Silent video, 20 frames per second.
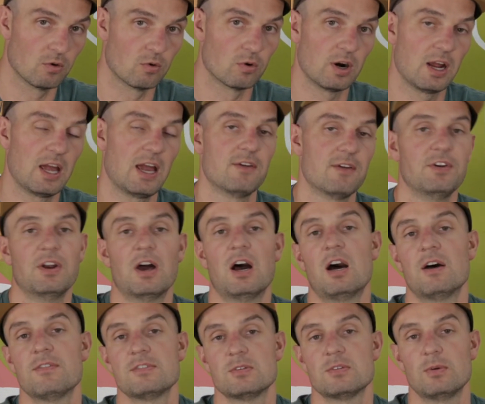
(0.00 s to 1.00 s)
or have an
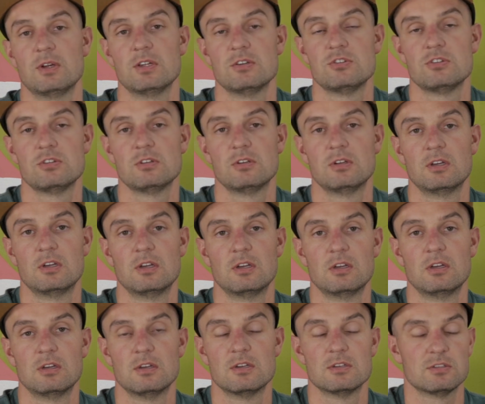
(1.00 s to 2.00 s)
off switch?
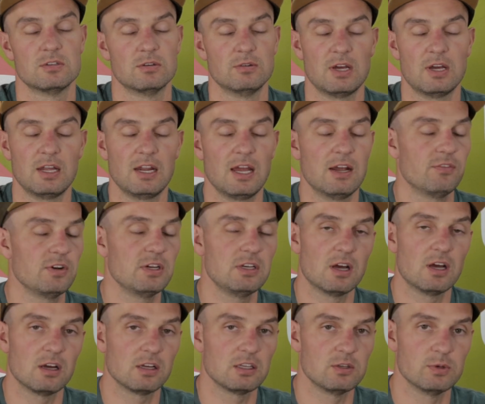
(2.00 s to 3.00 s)
So not every
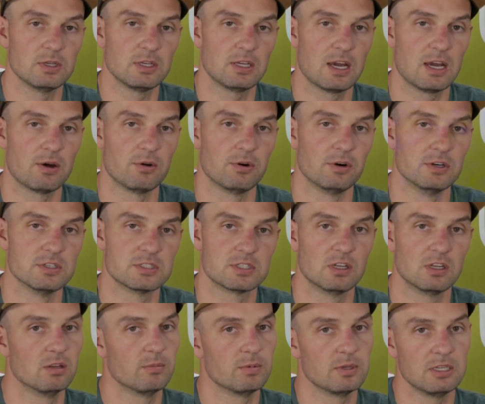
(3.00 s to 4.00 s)
dog you encounter is
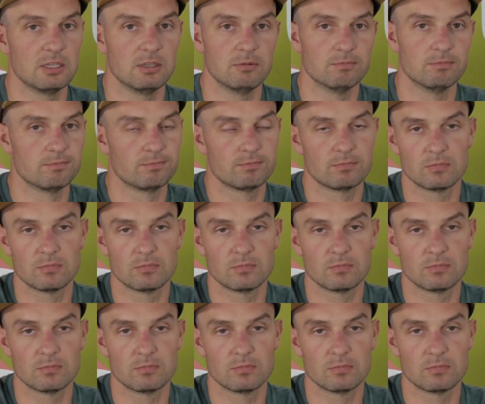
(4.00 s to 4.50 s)
going to be